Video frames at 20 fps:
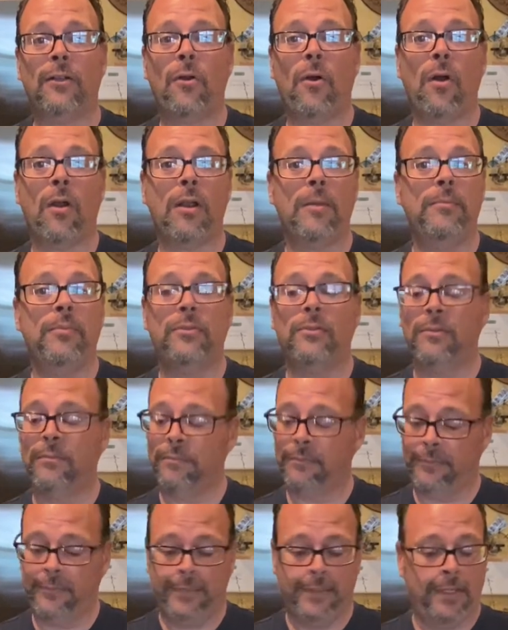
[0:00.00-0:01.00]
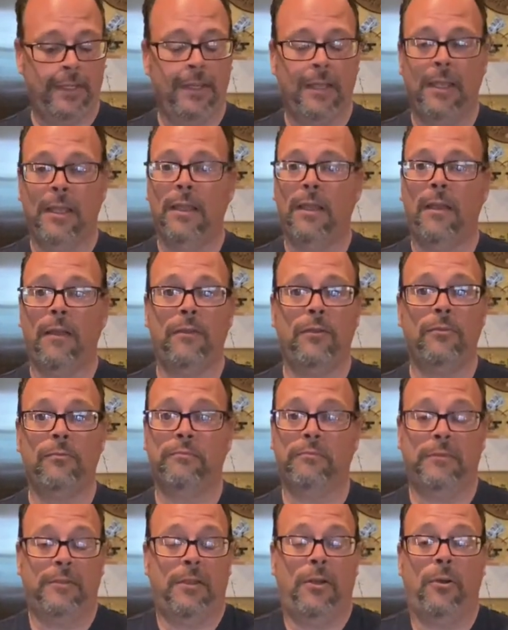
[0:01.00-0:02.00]
carbs,
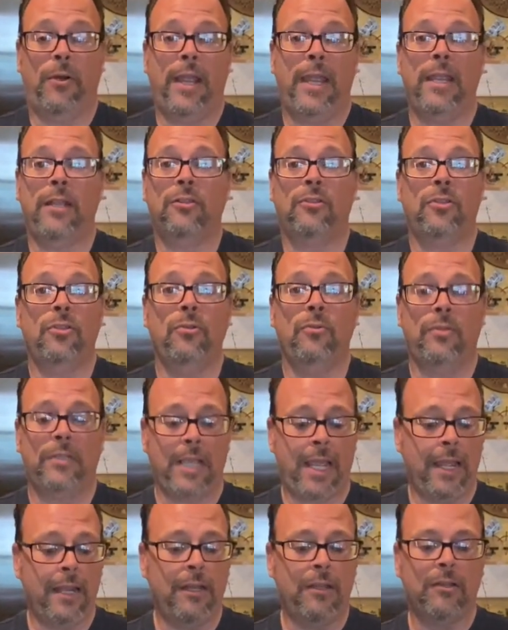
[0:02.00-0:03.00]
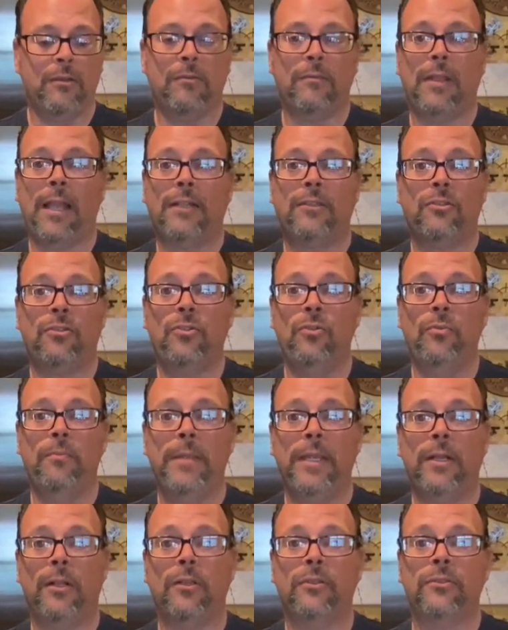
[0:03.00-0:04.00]
you know, 8 and 2, 10, and that's 2
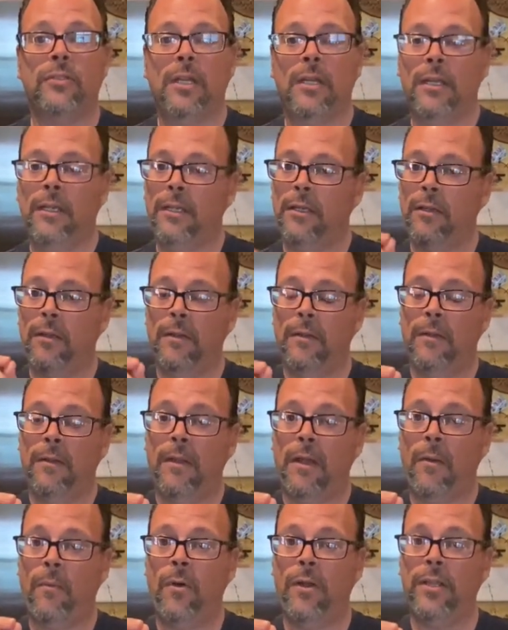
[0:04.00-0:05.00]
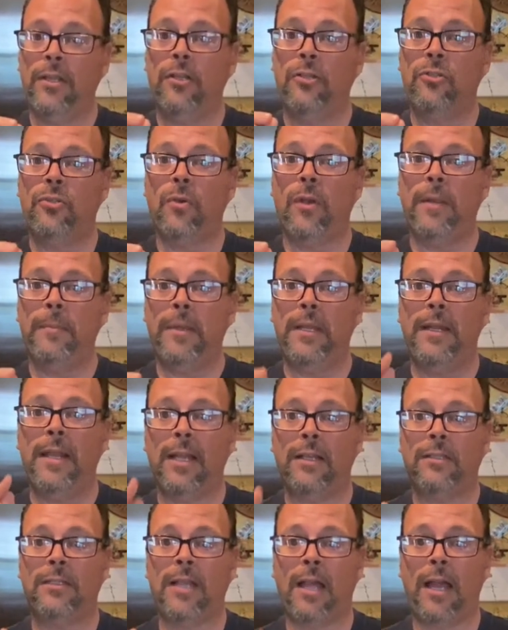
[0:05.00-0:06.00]
meals. I want you to join me
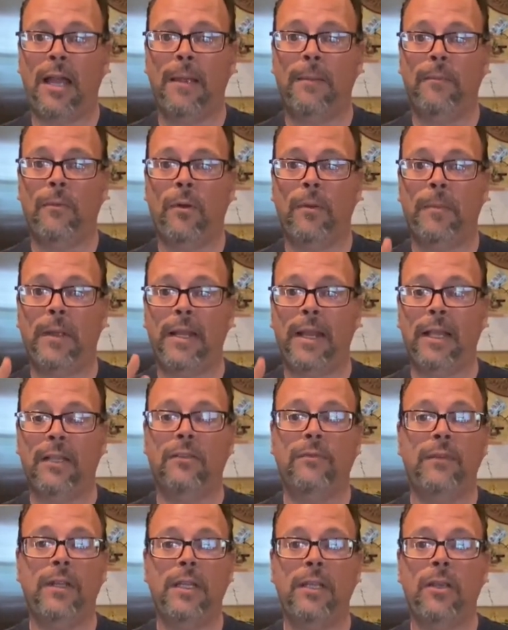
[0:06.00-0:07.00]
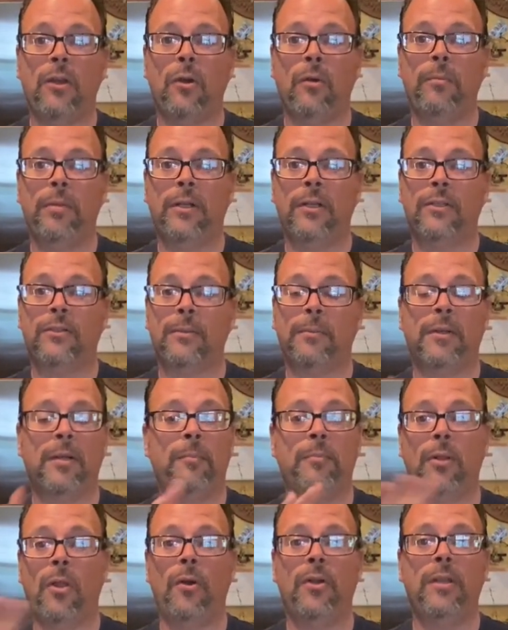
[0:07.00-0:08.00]
next time on my next video, because I'm gonna
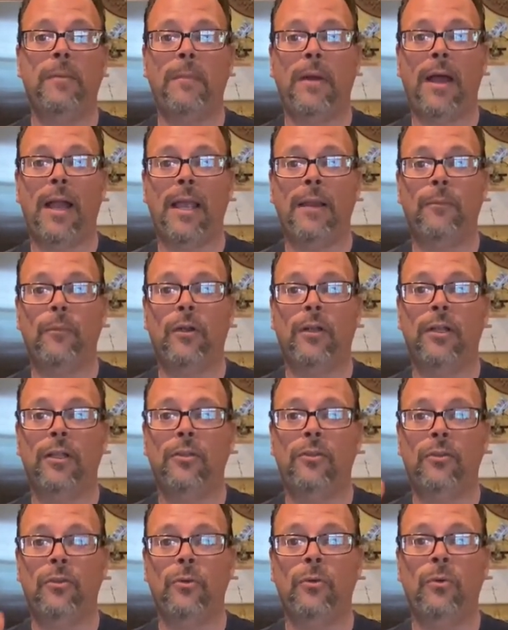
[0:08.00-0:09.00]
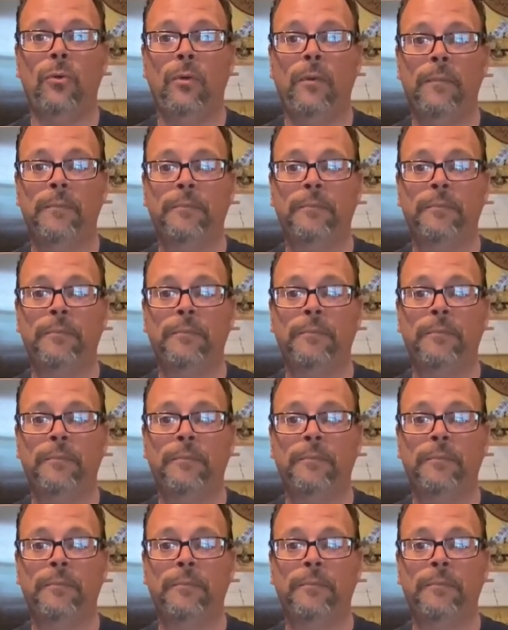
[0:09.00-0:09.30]
blow your mind. We're gonna do